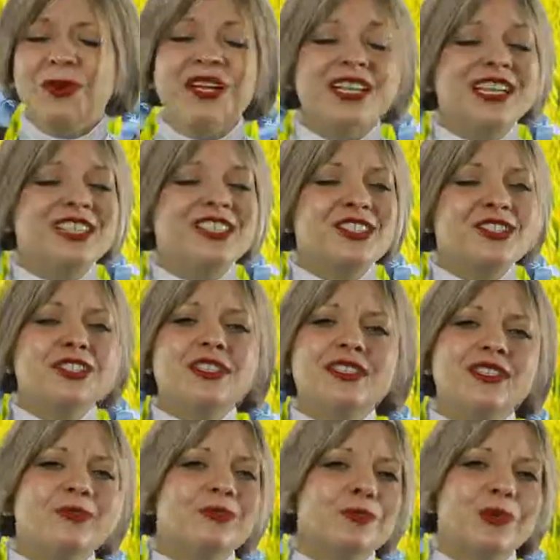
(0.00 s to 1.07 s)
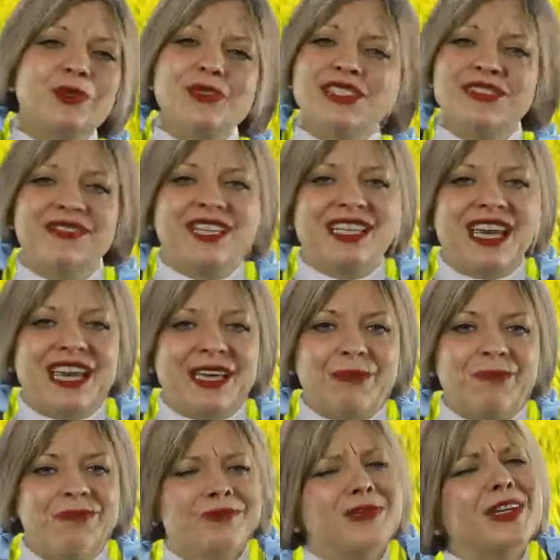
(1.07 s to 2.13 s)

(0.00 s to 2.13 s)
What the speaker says: Well, it's just the rules of the game.